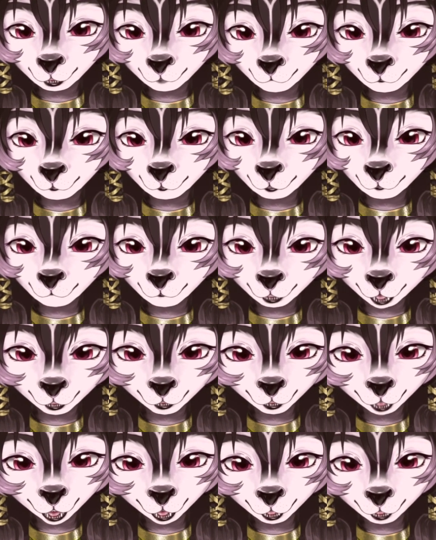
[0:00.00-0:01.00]
What people
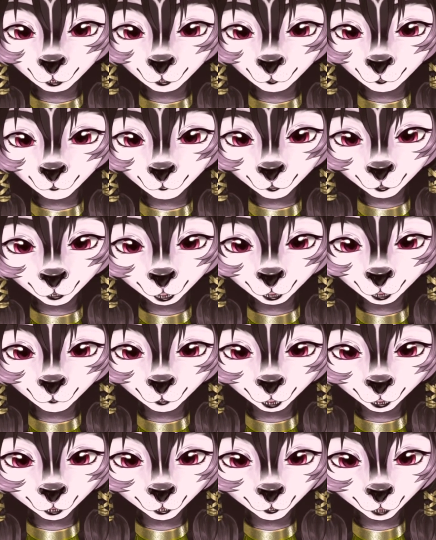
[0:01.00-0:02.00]
don't realize,
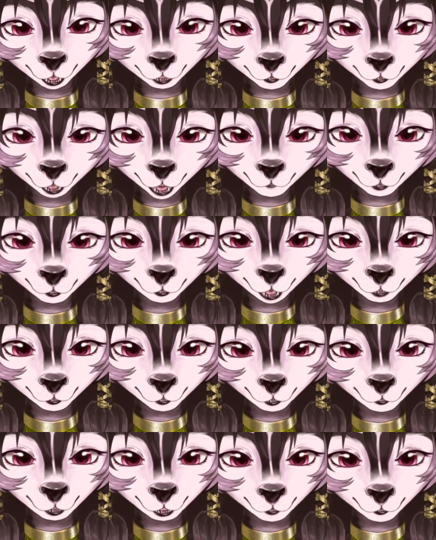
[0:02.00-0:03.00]
or at the very least they
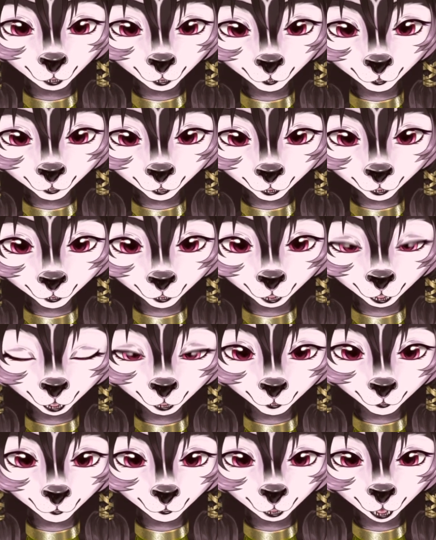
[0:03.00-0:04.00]
refuse to
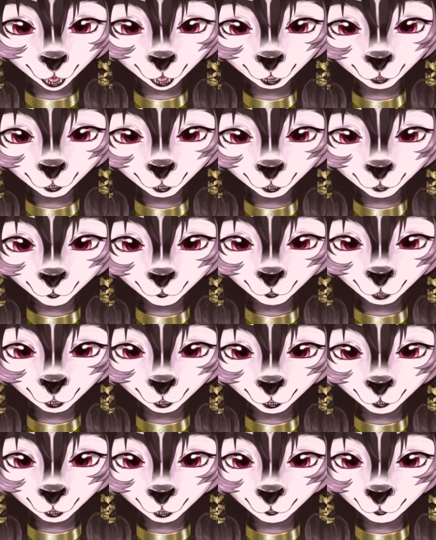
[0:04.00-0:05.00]
acknowledge, is that
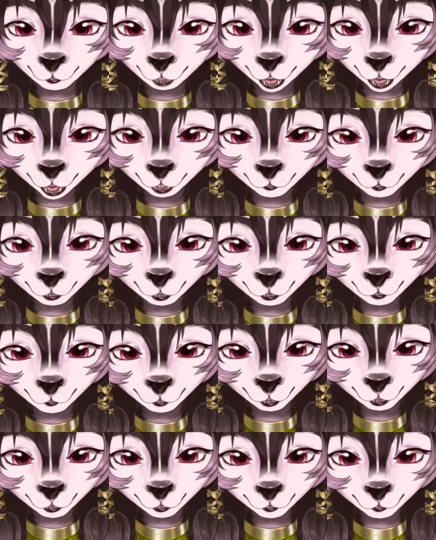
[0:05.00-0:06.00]
there are 2
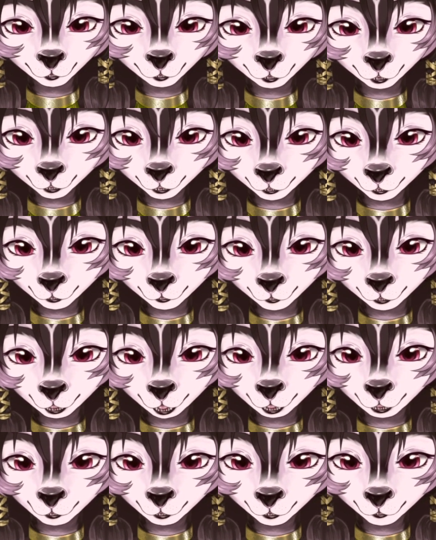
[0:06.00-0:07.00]
axes here.
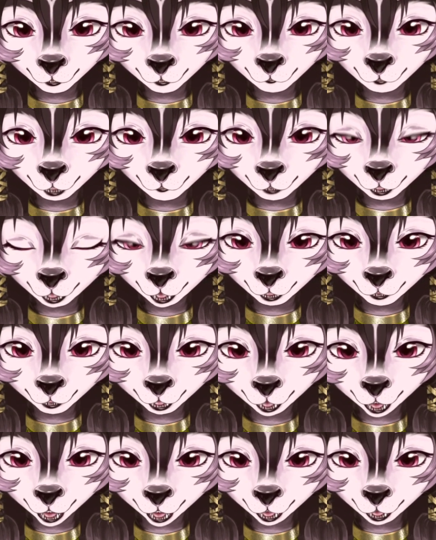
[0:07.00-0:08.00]
There's the
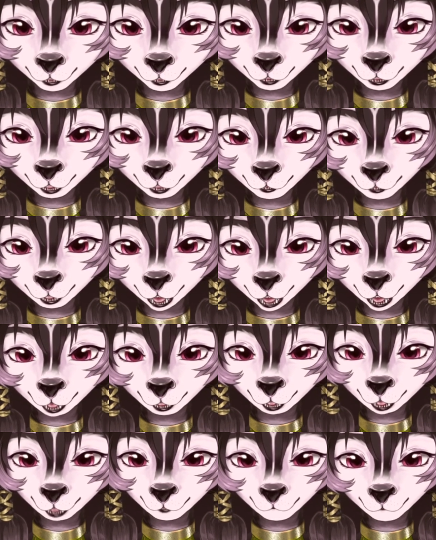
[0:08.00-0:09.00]
discrimination axis
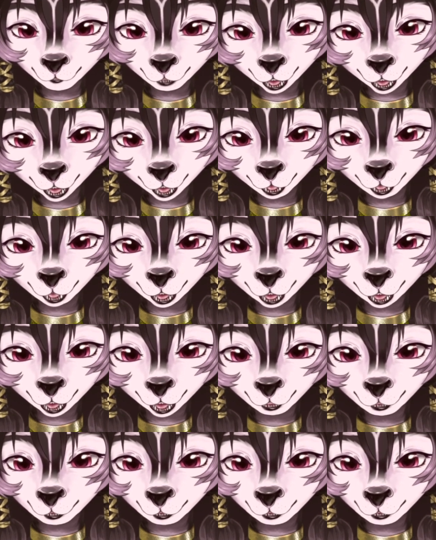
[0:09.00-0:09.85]
and the being an